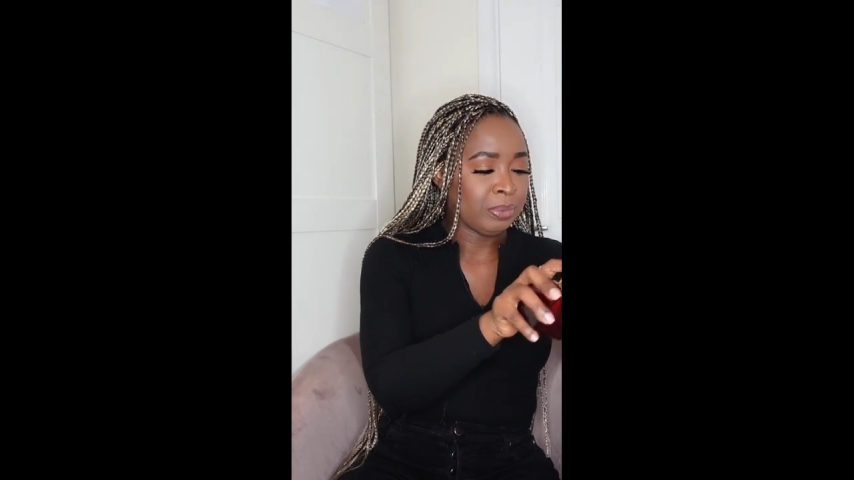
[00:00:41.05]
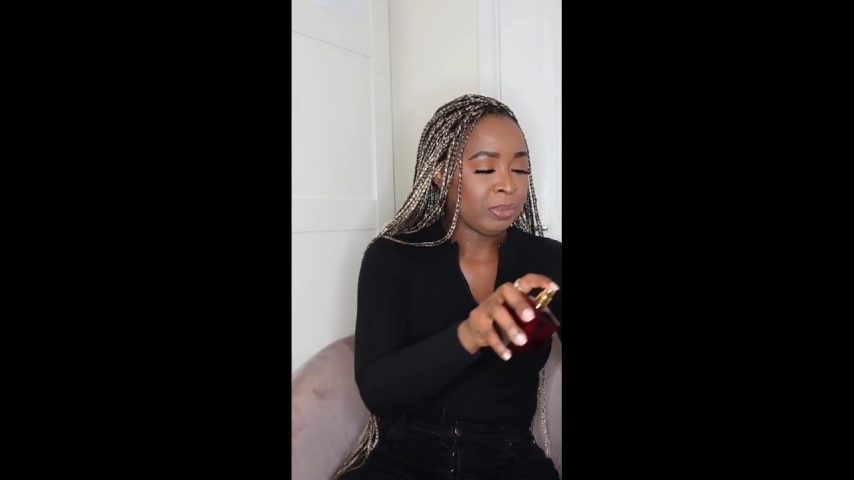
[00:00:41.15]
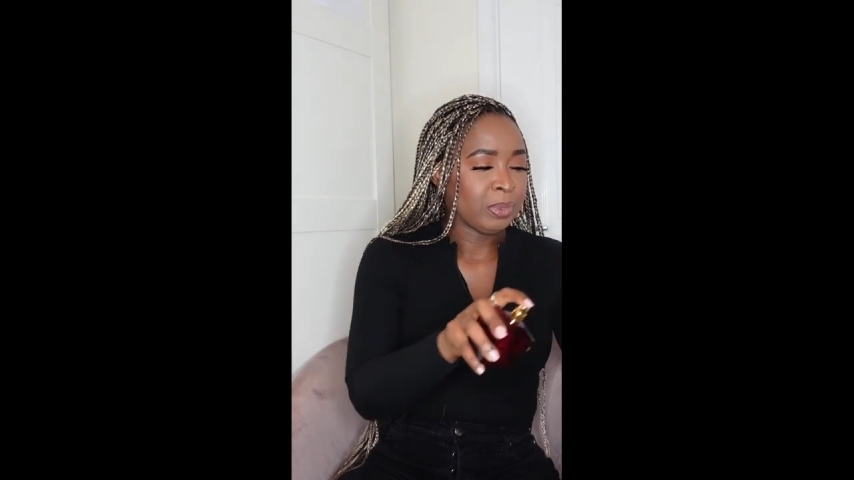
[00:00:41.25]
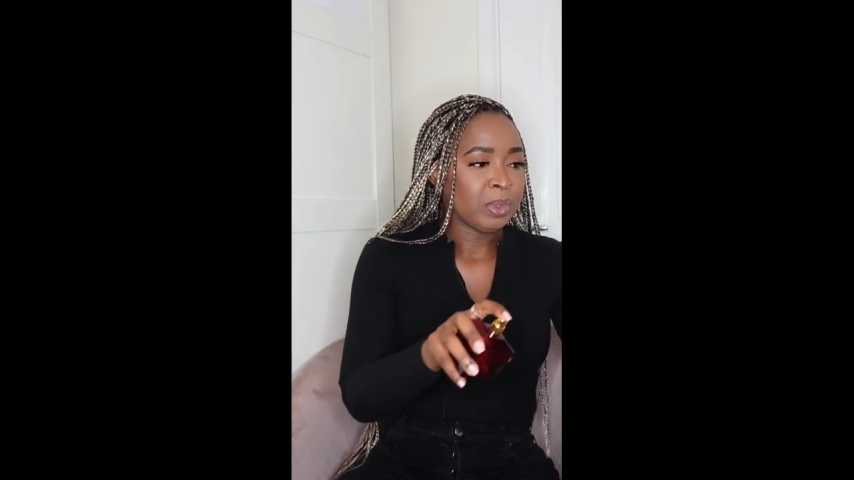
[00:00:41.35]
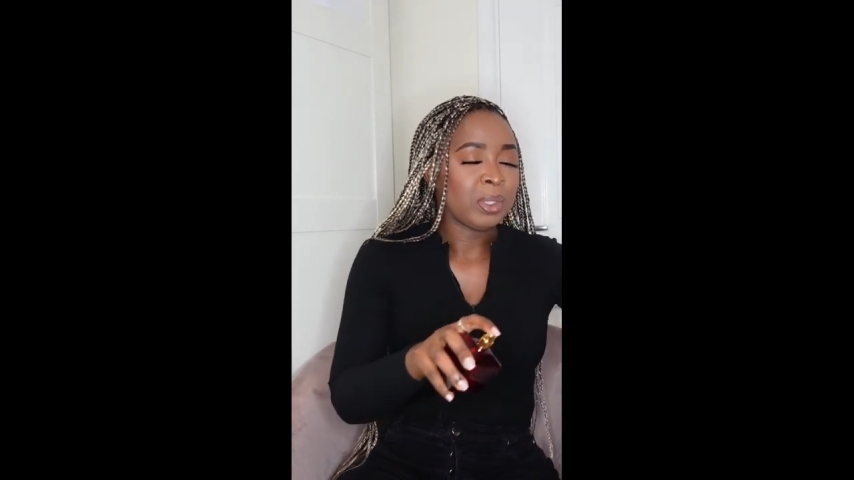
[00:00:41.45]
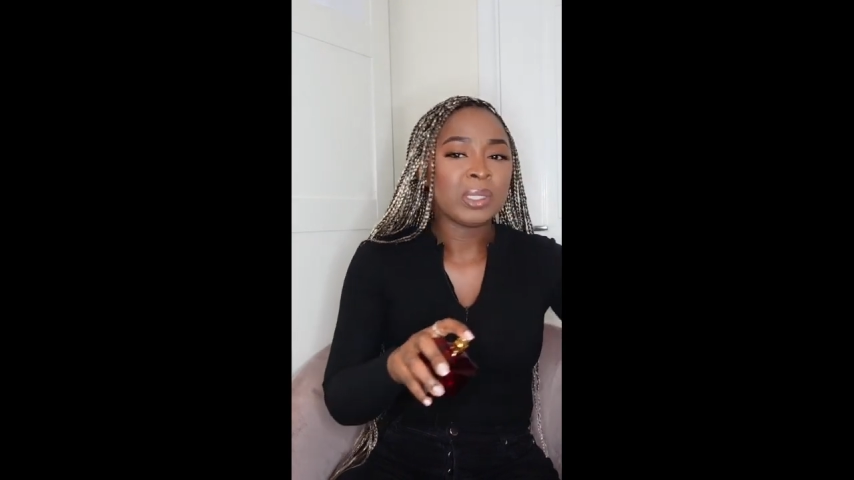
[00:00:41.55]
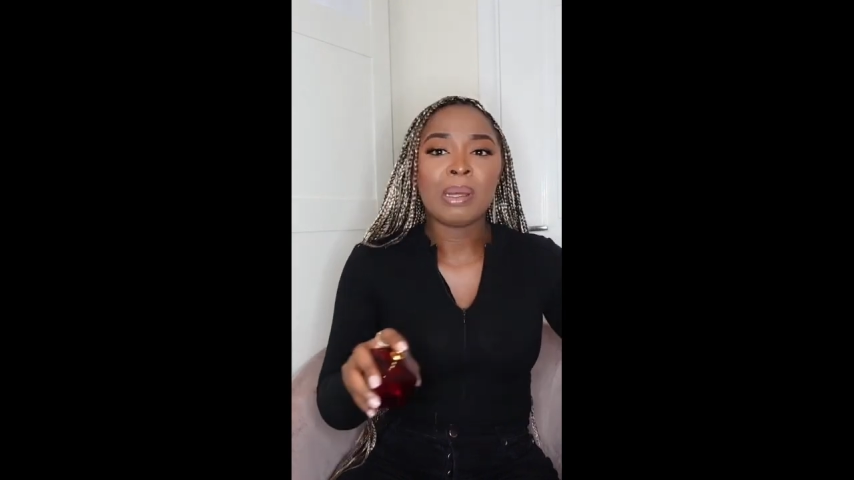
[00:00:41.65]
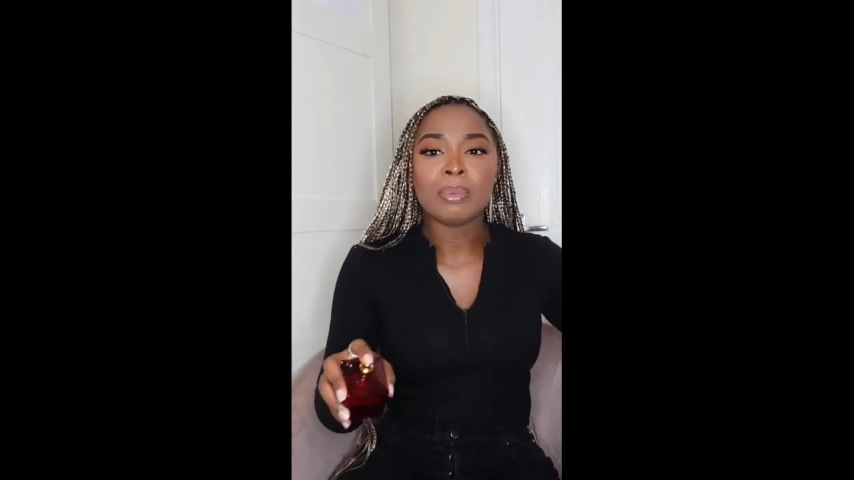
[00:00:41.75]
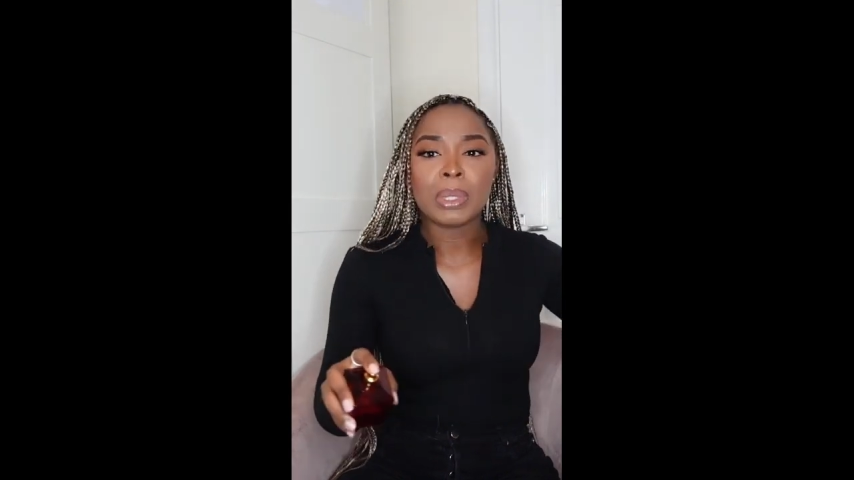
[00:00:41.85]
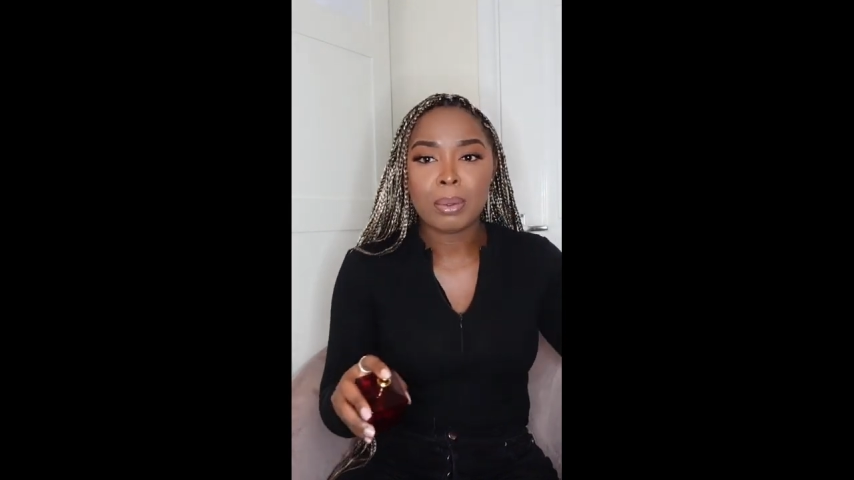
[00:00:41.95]
Because
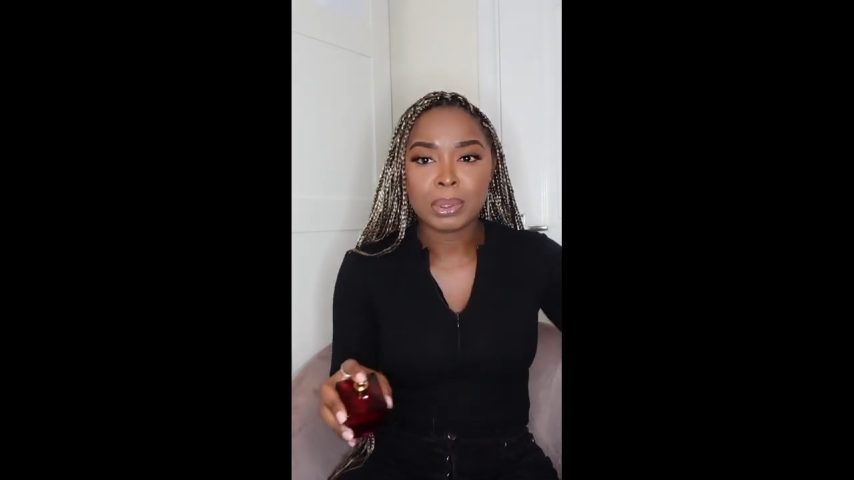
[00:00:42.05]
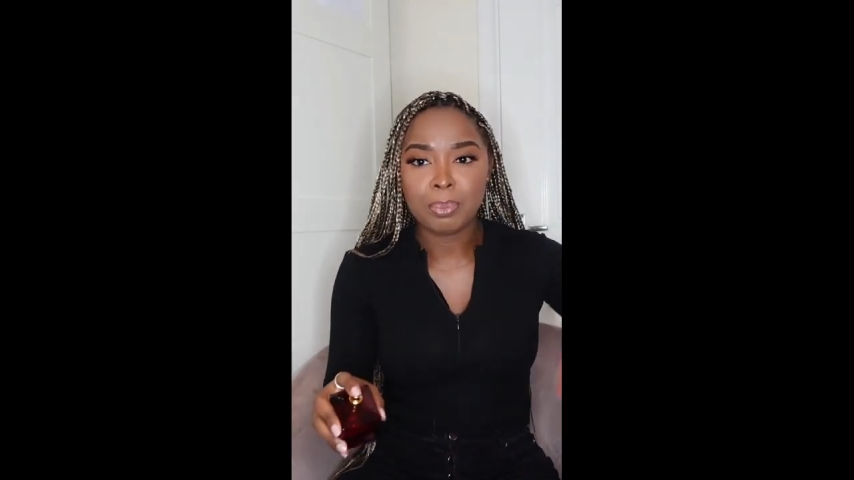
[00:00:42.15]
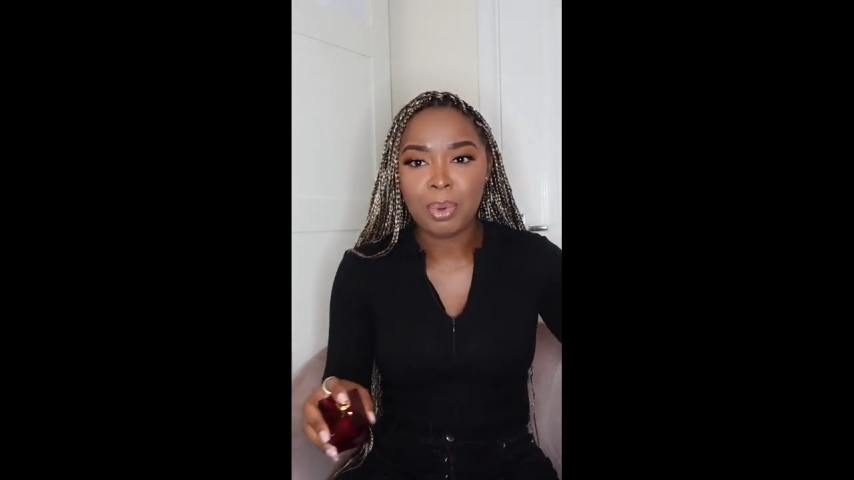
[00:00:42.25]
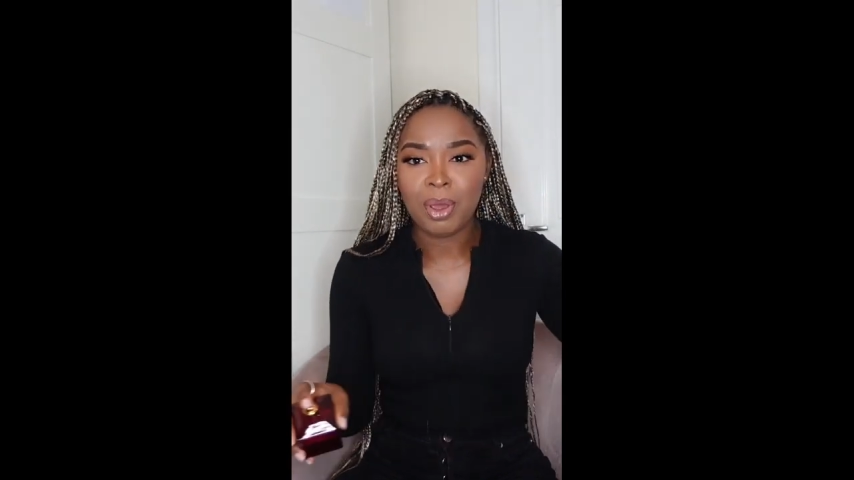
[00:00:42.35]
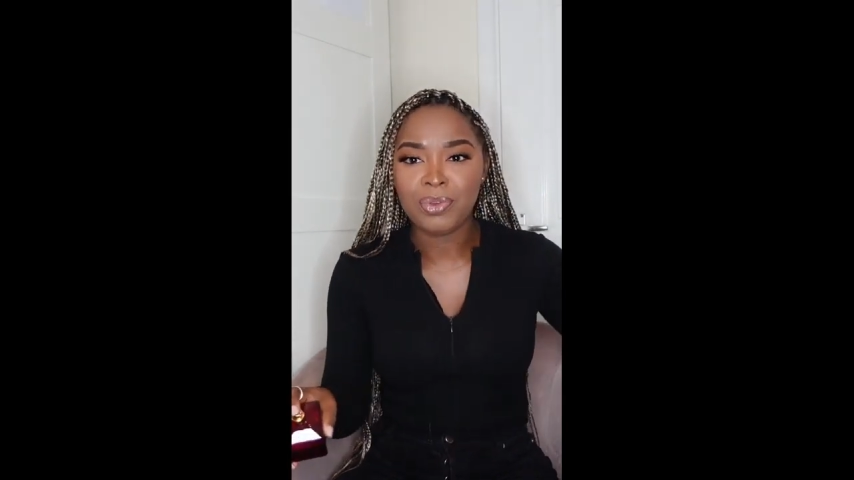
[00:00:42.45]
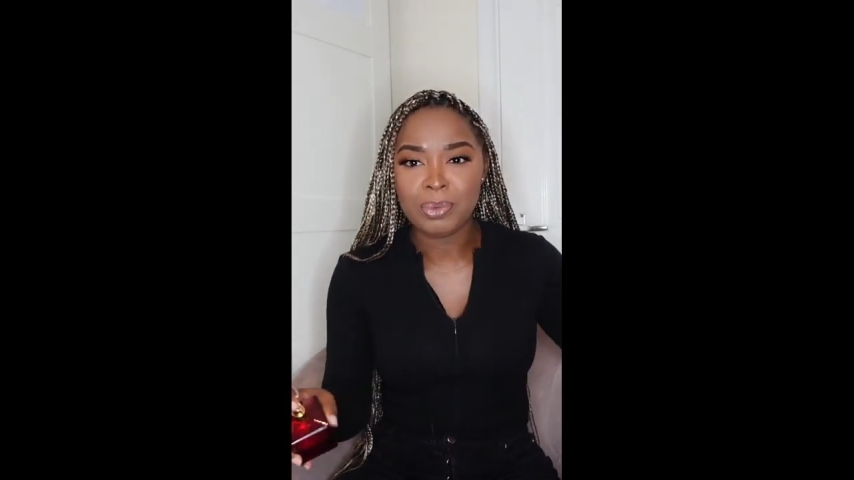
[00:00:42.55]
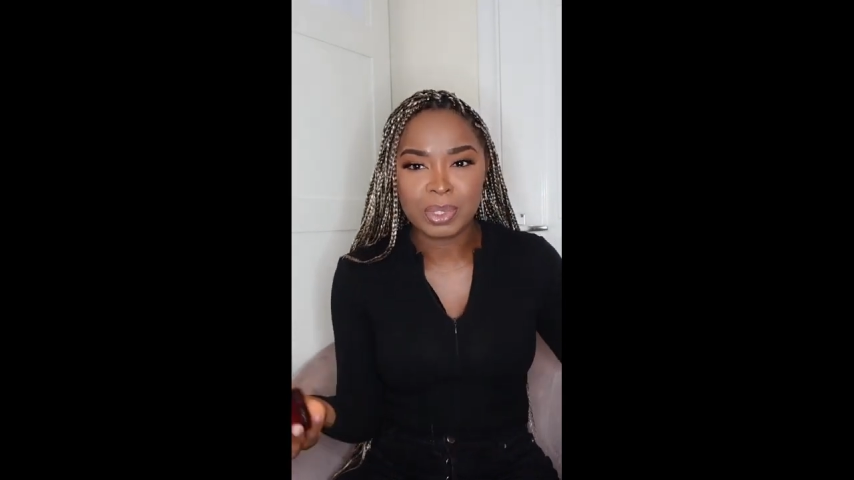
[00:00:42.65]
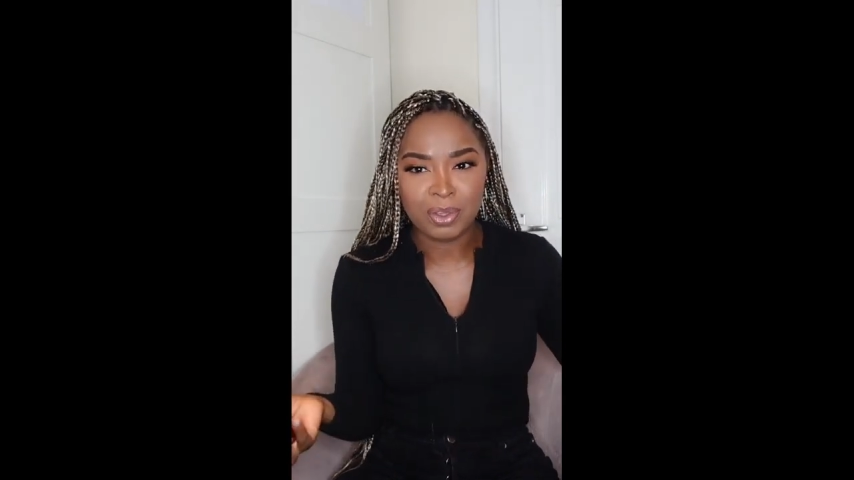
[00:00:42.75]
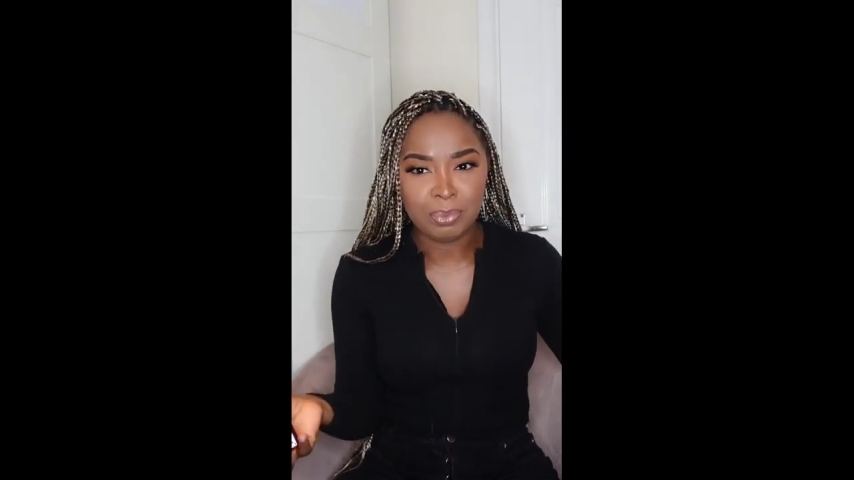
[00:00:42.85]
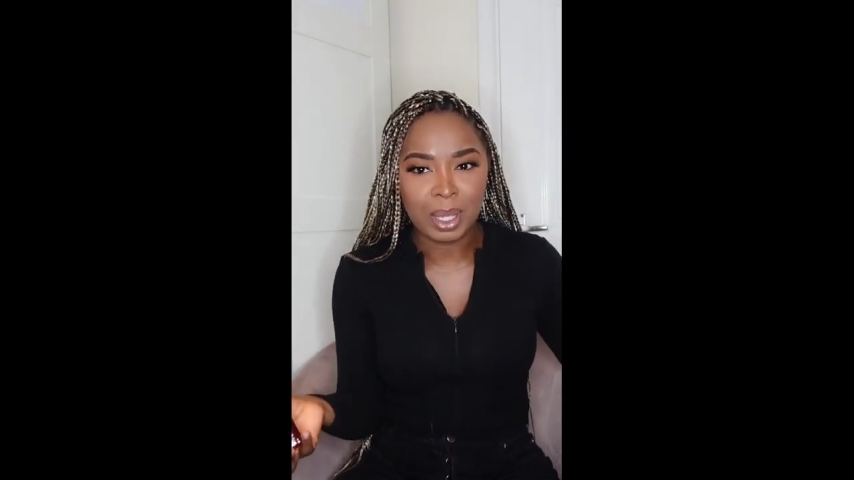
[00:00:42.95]
sometimes some perfumes give
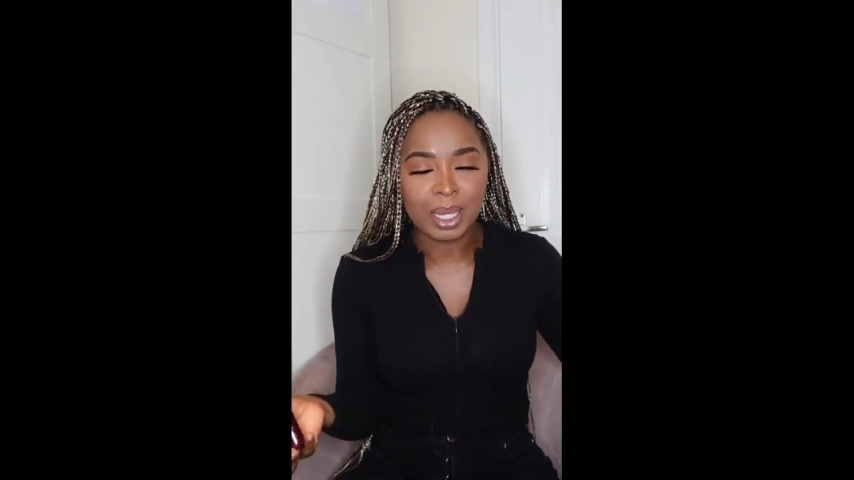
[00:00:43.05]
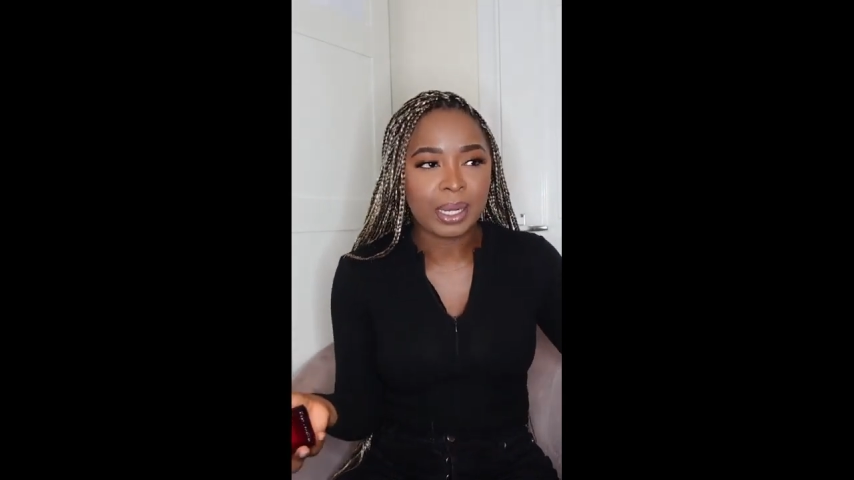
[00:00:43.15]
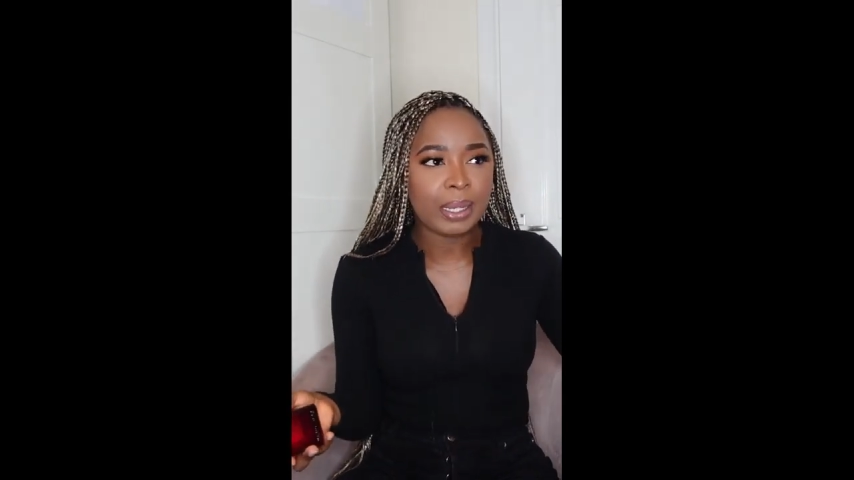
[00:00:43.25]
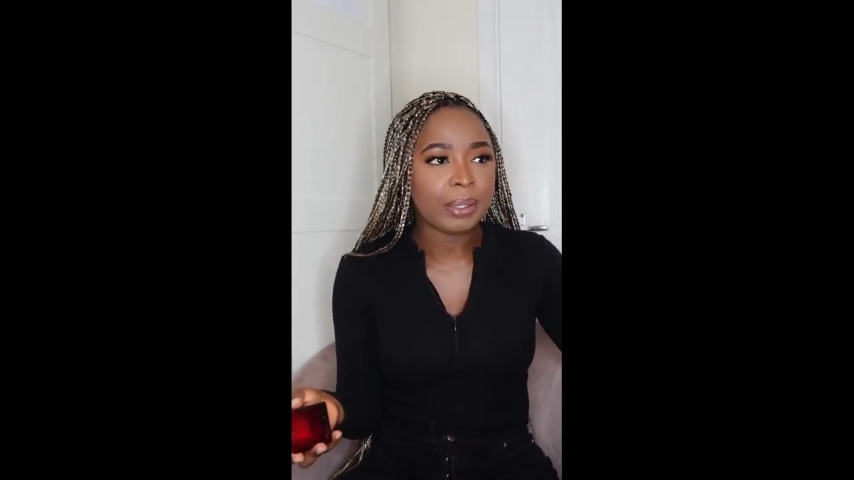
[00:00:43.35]
me a headache.